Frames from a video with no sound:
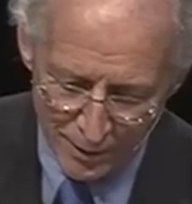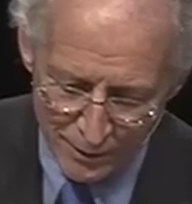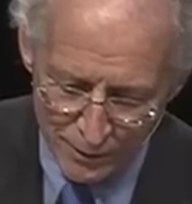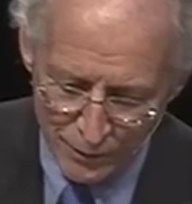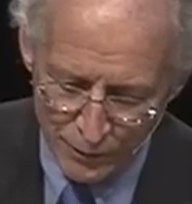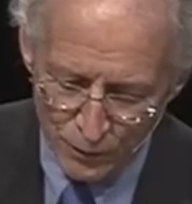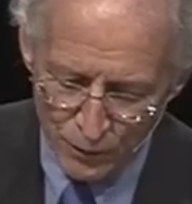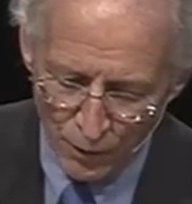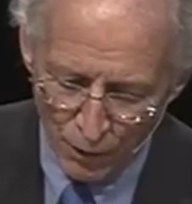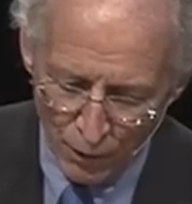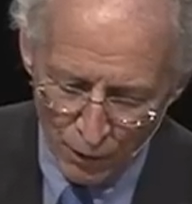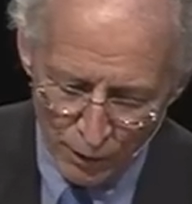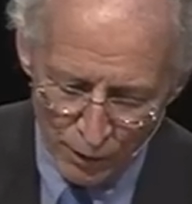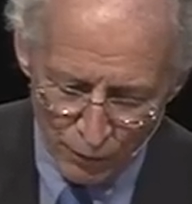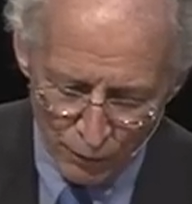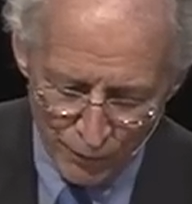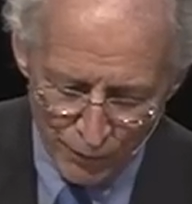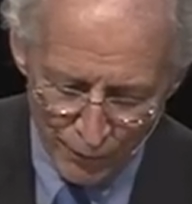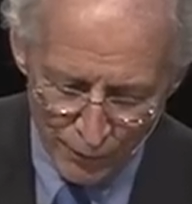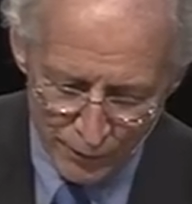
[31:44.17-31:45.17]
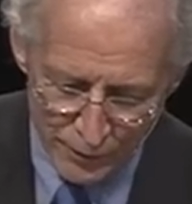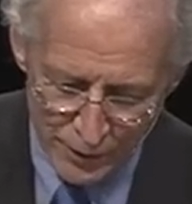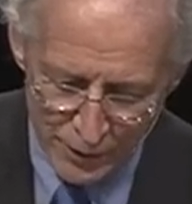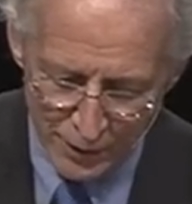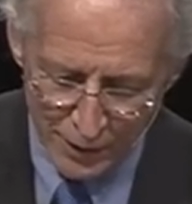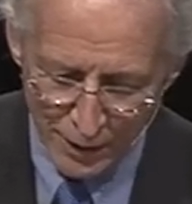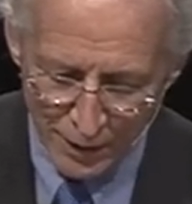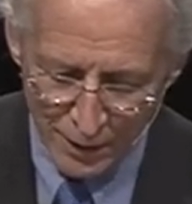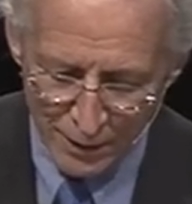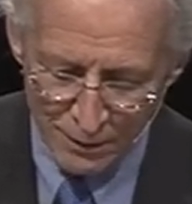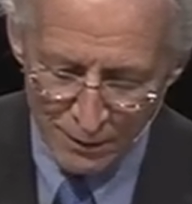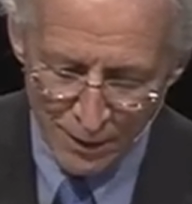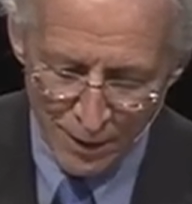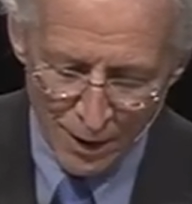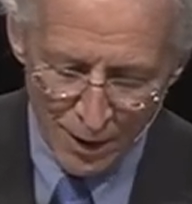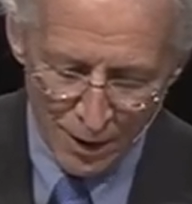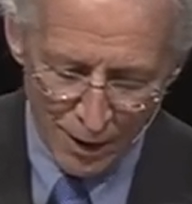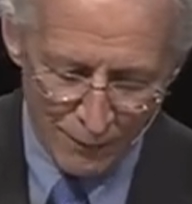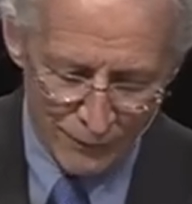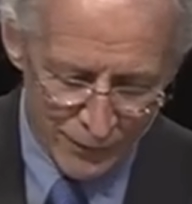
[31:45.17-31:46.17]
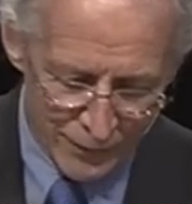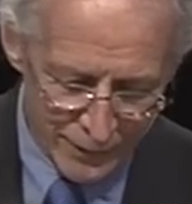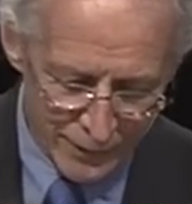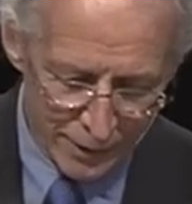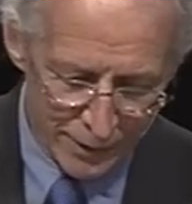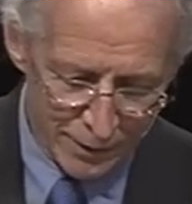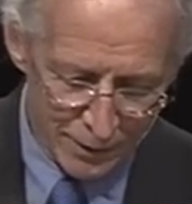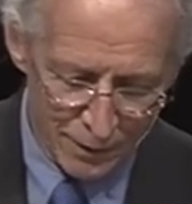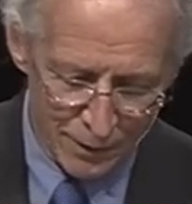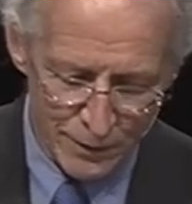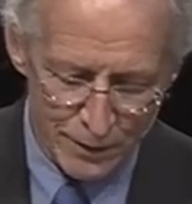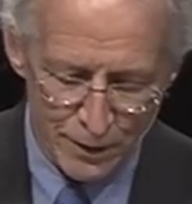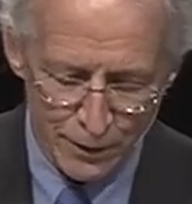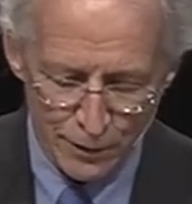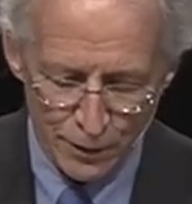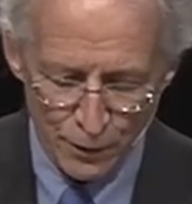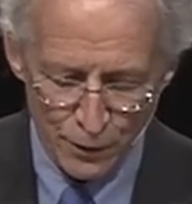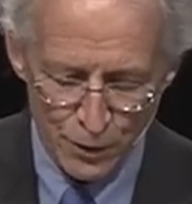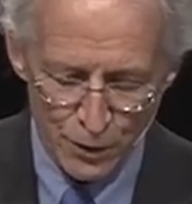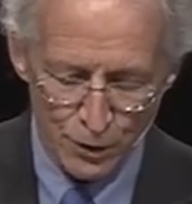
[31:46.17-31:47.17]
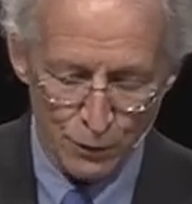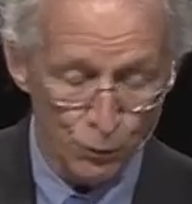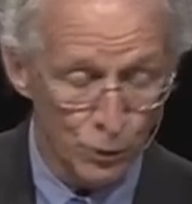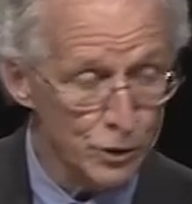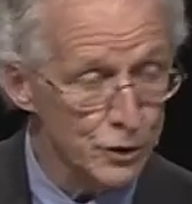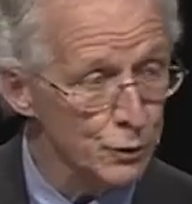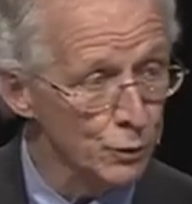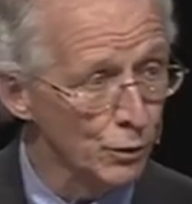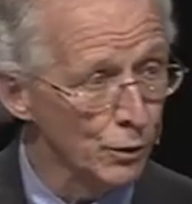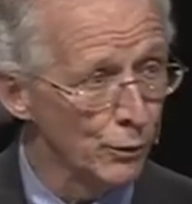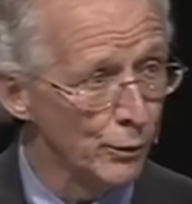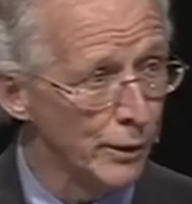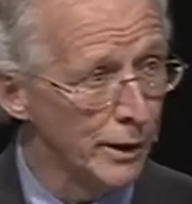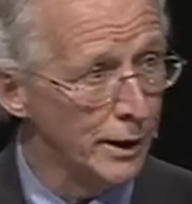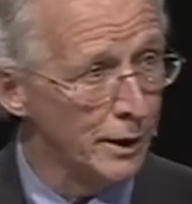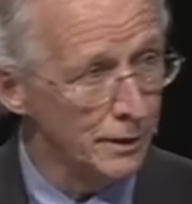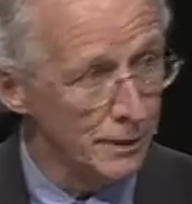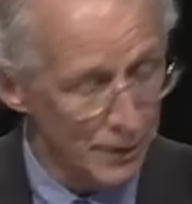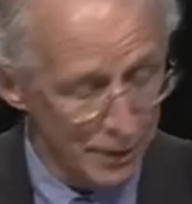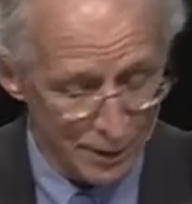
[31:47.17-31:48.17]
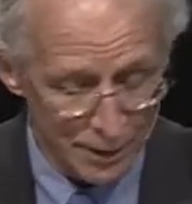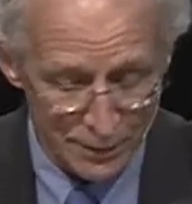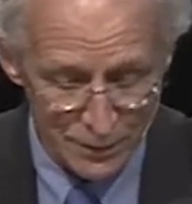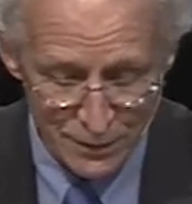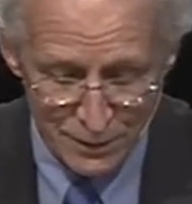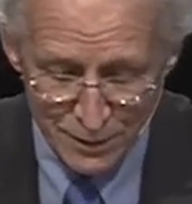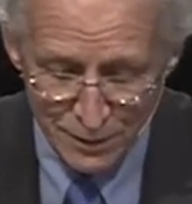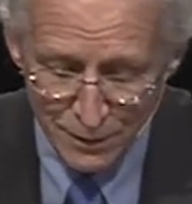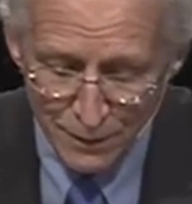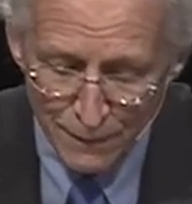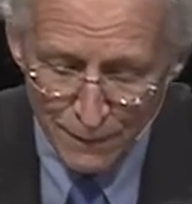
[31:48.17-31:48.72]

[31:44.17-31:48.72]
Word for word: to Article 13 of the state constitution, which will read this